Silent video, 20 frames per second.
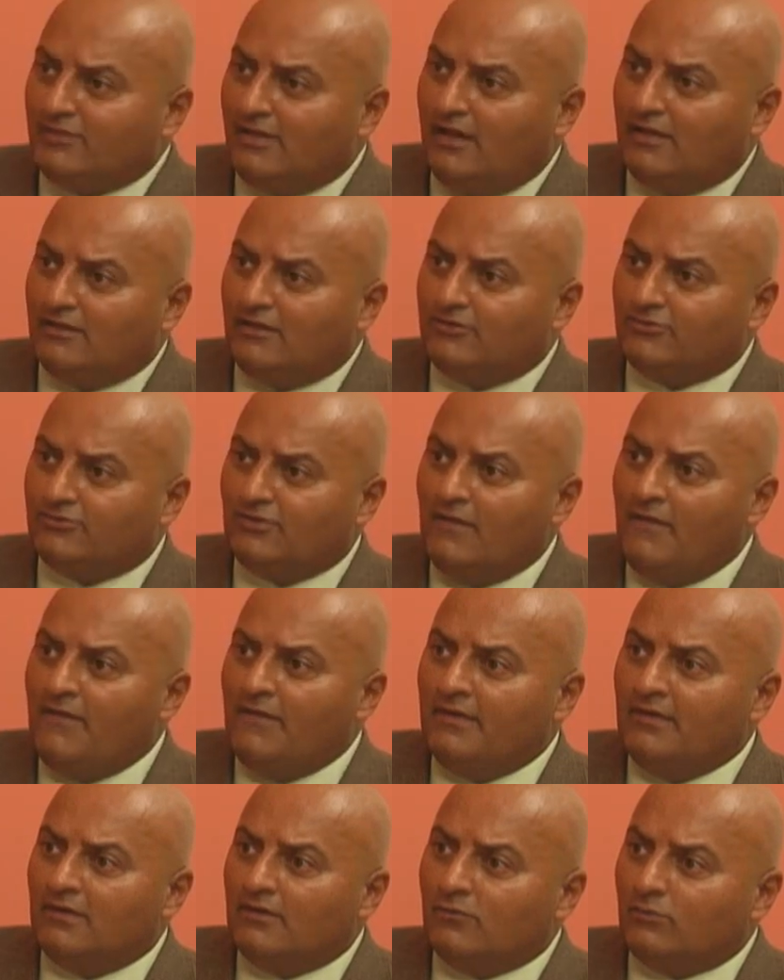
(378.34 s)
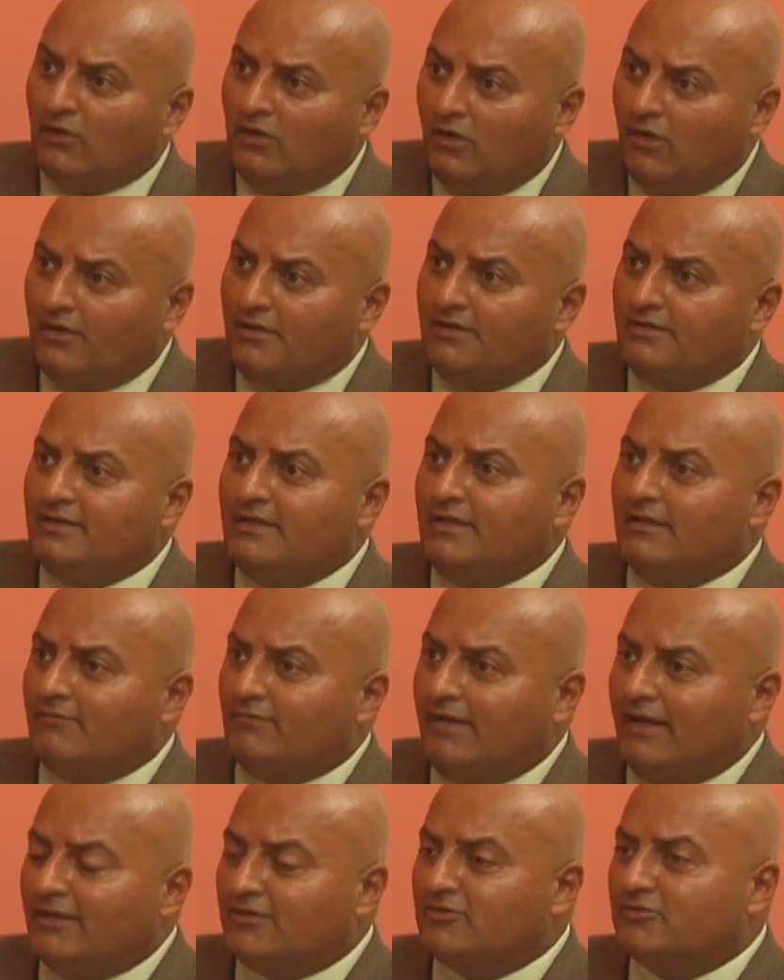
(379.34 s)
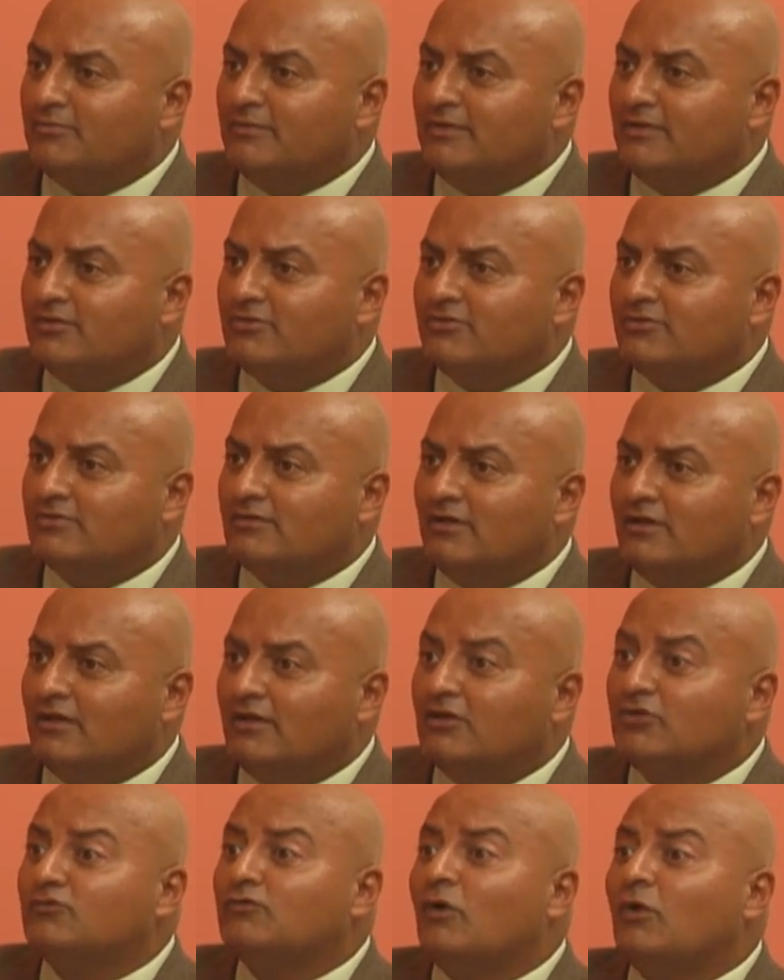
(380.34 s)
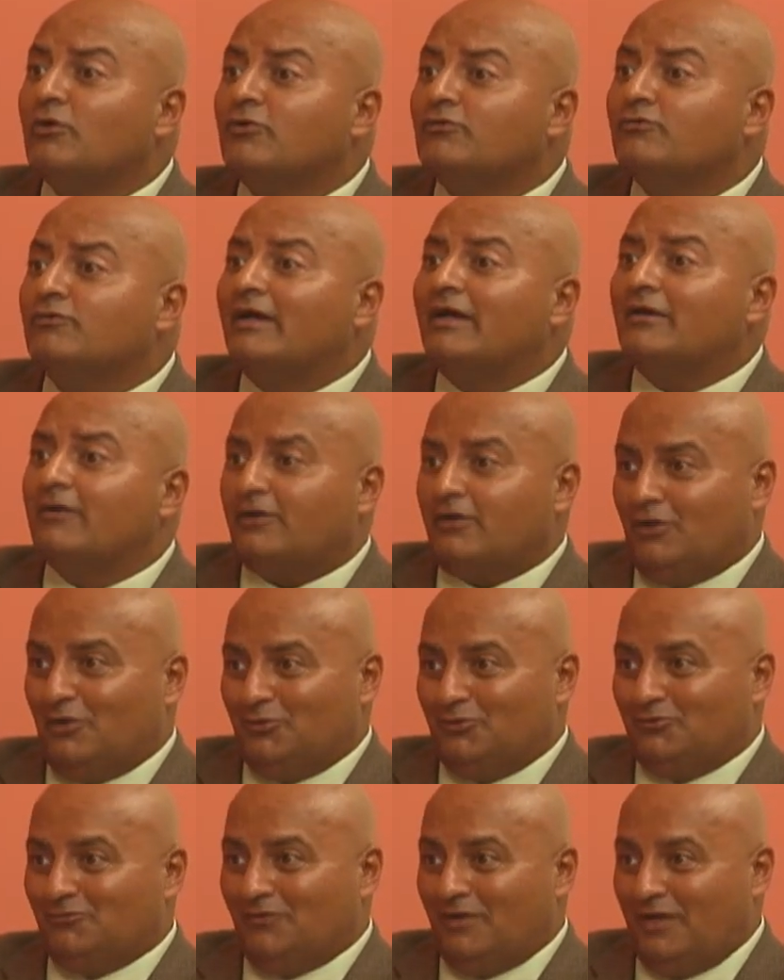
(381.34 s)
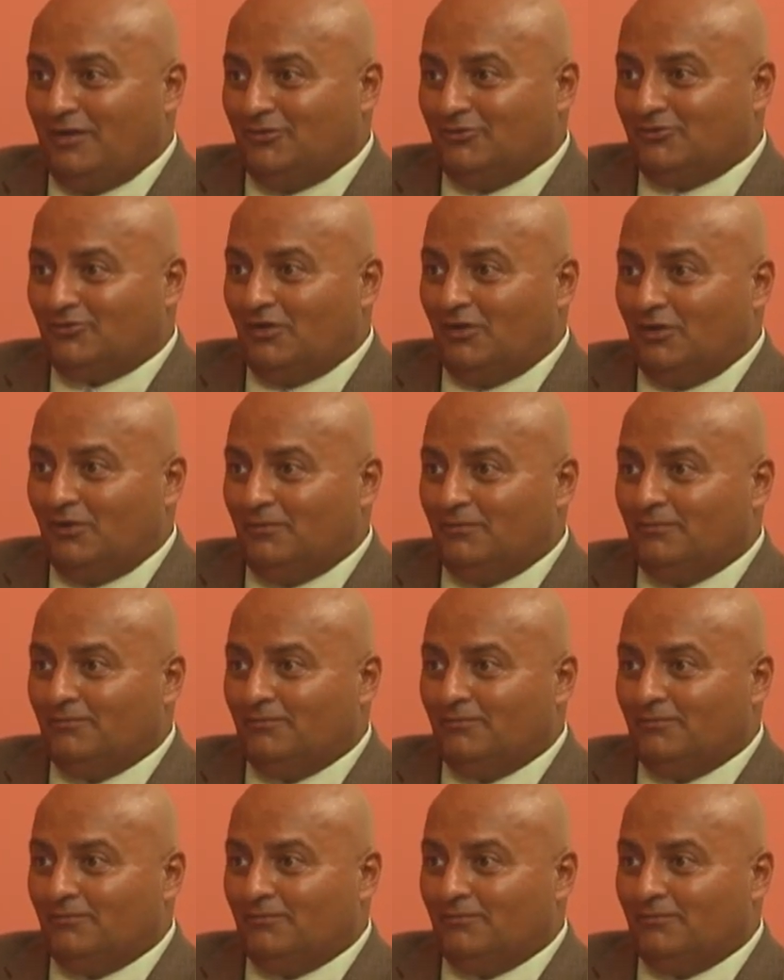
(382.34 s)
tell us regarding the advancements as far as varicose veins go.